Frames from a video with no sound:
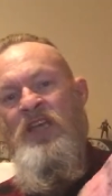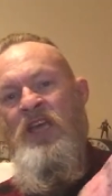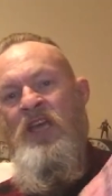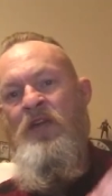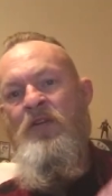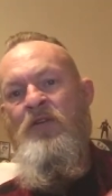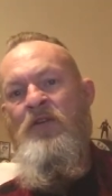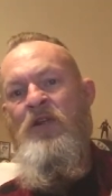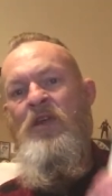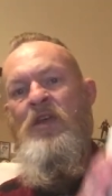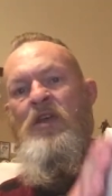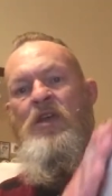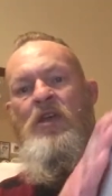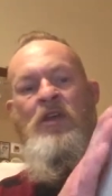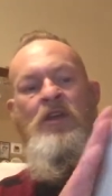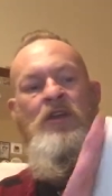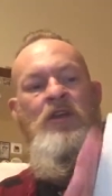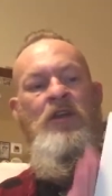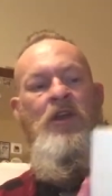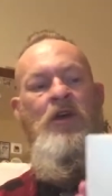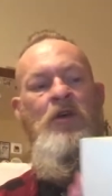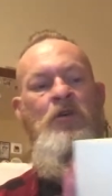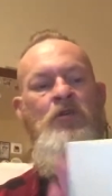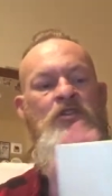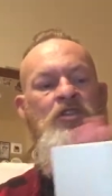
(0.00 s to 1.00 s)
down,
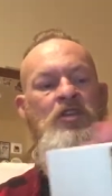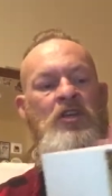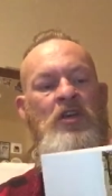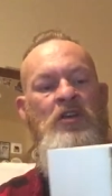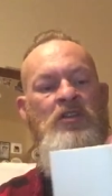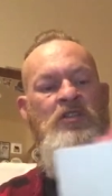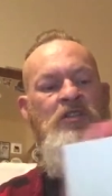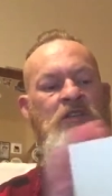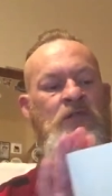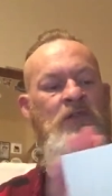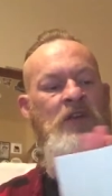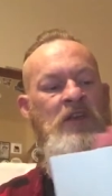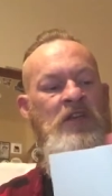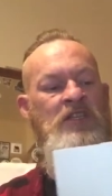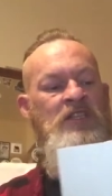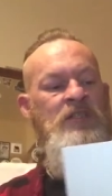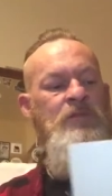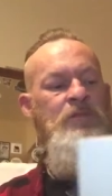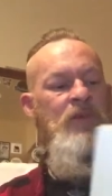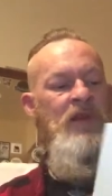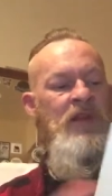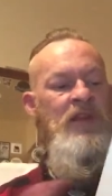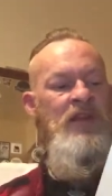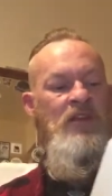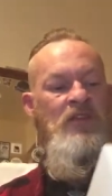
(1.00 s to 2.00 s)
no chance of any
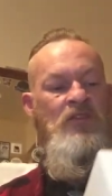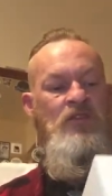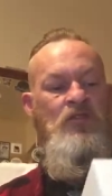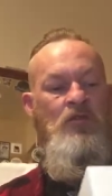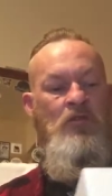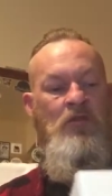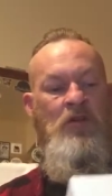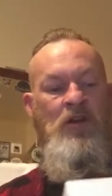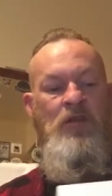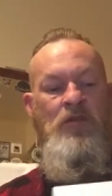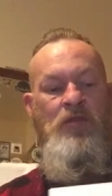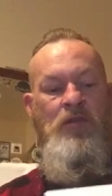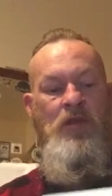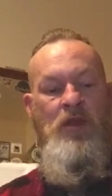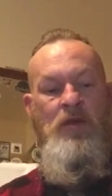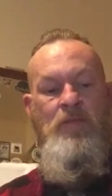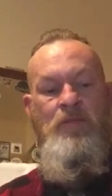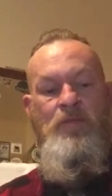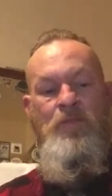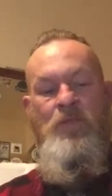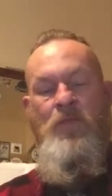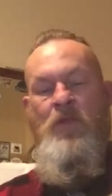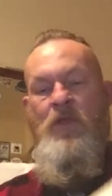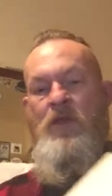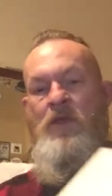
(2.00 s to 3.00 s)
splinters or anything.
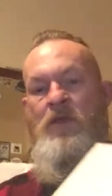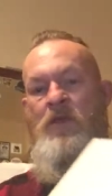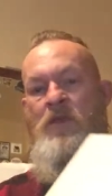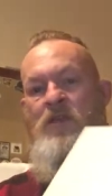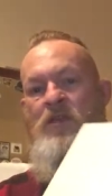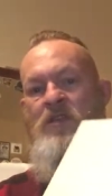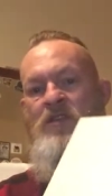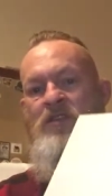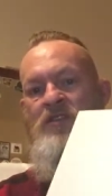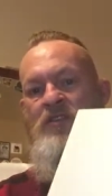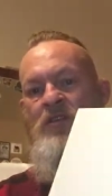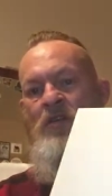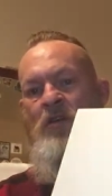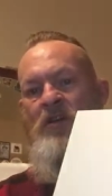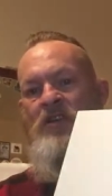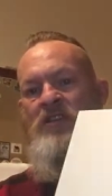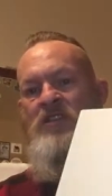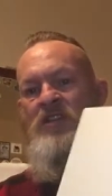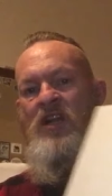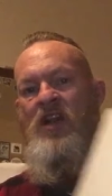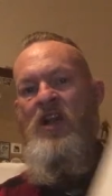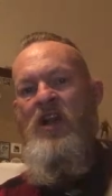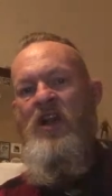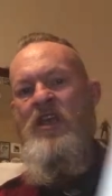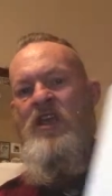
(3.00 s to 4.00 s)
It's a nice
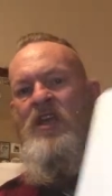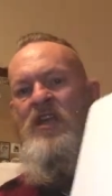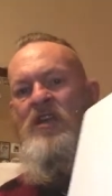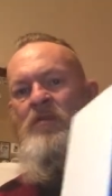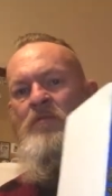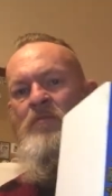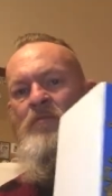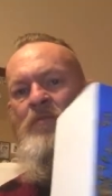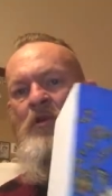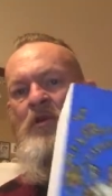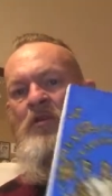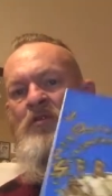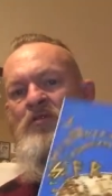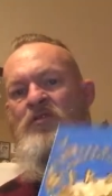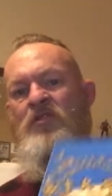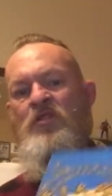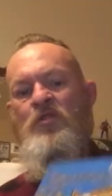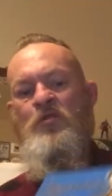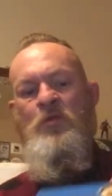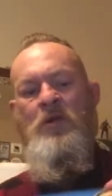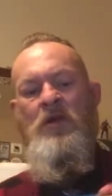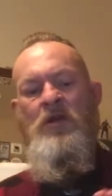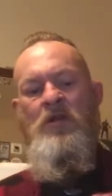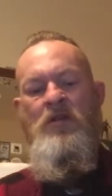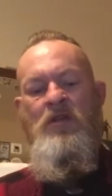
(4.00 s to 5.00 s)
clean box
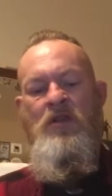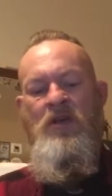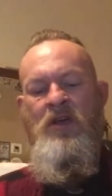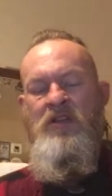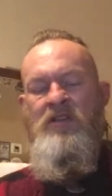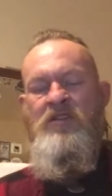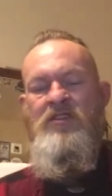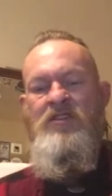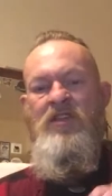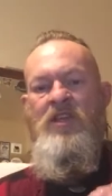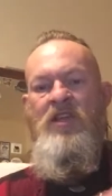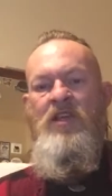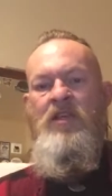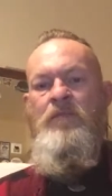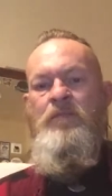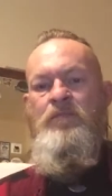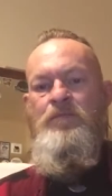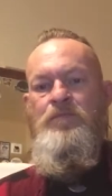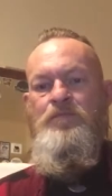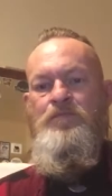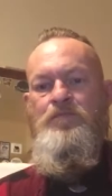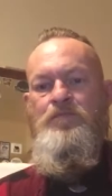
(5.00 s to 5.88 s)
as well, like I say.